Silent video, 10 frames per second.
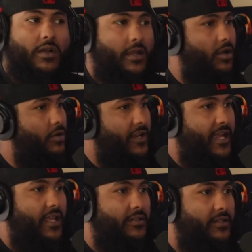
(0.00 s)
In our
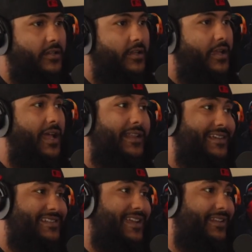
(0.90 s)
reality, I think
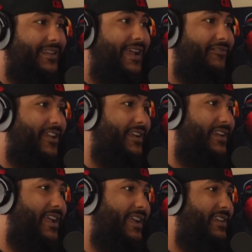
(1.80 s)
it's like they have like a
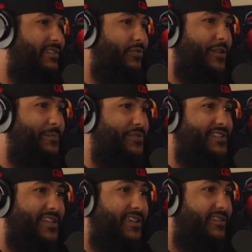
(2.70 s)
ninety three
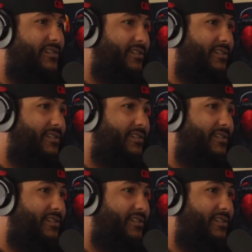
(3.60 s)
percent